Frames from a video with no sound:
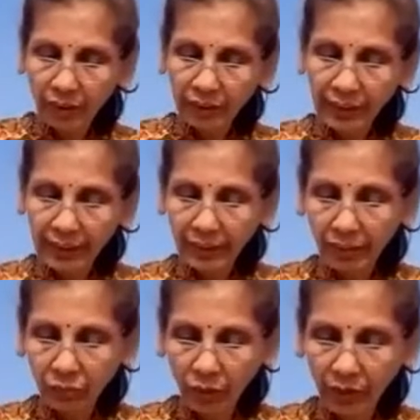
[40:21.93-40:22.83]
then
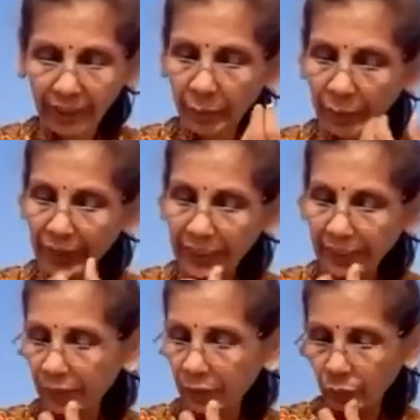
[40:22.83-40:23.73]
what anybody
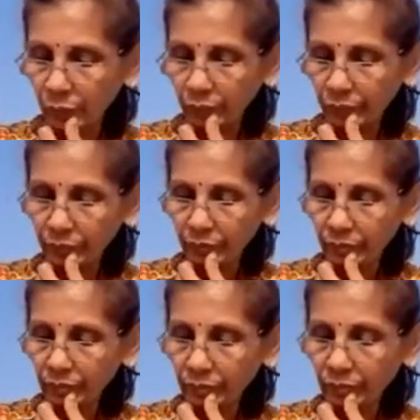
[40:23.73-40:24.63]
can do.
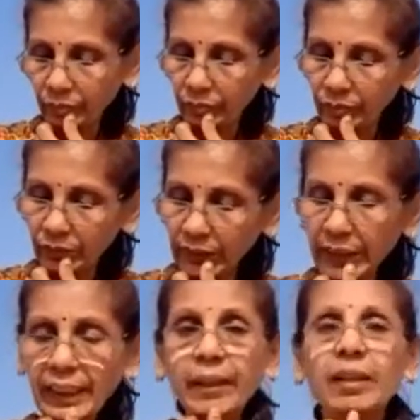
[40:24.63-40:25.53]

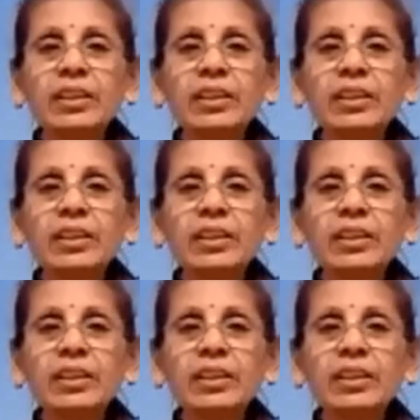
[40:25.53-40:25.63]
Okay?